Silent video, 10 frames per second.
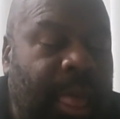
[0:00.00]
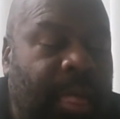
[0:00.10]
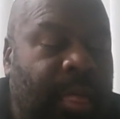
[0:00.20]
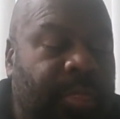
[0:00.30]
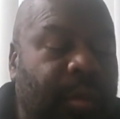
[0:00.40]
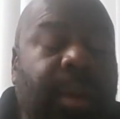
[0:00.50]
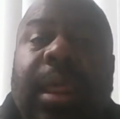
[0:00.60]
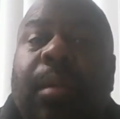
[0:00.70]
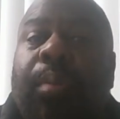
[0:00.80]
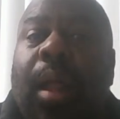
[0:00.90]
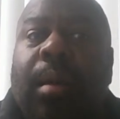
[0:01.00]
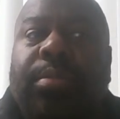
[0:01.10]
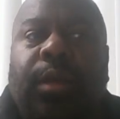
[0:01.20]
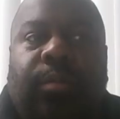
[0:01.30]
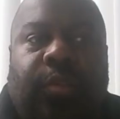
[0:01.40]
there are many
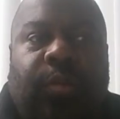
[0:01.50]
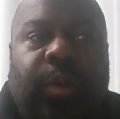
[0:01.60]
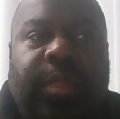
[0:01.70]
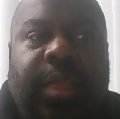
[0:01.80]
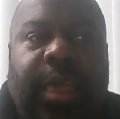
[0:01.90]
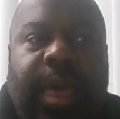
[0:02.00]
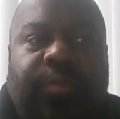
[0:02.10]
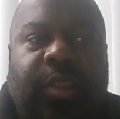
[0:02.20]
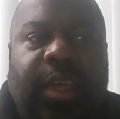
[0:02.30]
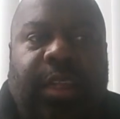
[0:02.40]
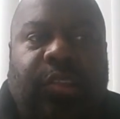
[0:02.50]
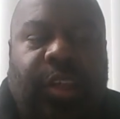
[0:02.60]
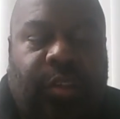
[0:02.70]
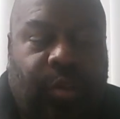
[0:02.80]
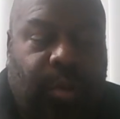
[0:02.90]
problems with the Epstein
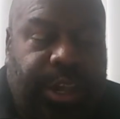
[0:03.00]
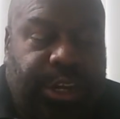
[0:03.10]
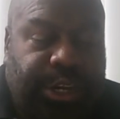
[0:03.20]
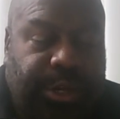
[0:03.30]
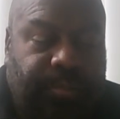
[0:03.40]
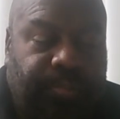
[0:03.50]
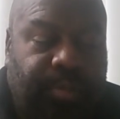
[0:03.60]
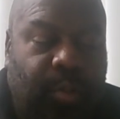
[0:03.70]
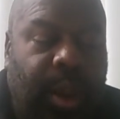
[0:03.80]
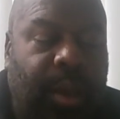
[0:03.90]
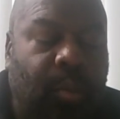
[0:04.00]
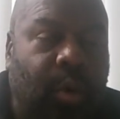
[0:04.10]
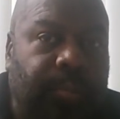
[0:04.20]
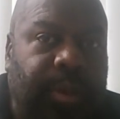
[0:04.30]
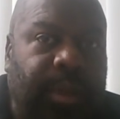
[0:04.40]
situation, but what I
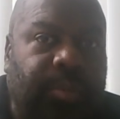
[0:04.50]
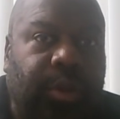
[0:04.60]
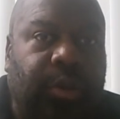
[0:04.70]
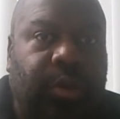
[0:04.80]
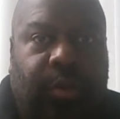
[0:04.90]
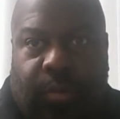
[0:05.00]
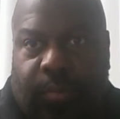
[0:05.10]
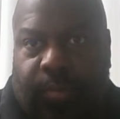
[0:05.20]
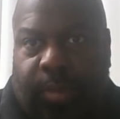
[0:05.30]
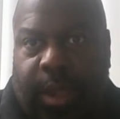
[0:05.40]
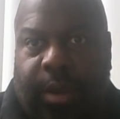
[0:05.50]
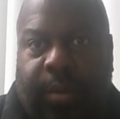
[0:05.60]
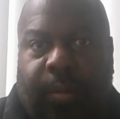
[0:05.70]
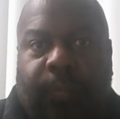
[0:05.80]
want people to do here